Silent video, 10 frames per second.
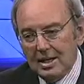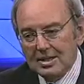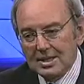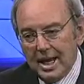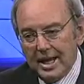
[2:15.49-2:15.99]

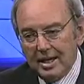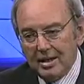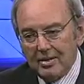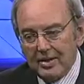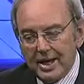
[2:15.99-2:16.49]

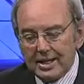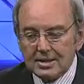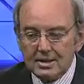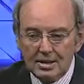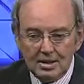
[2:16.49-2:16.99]
saying
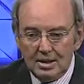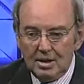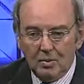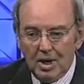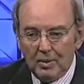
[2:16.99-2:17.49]
that
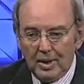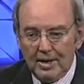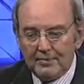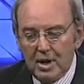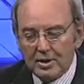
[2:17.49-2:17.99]
while we
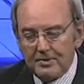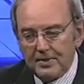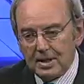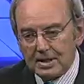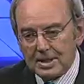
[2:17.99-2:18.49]
have no
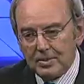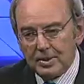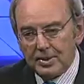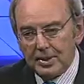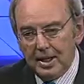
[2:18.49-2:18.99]
difficulty
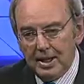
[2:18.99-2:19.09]
with